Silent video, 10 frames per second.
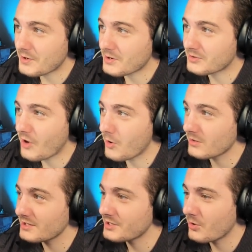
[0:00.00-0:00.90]
That they're
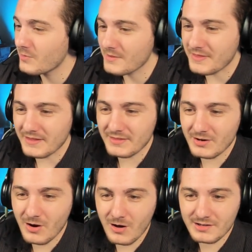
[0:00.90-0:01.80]
totally cool with
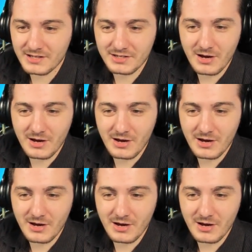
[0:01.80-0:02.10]
it. They're all,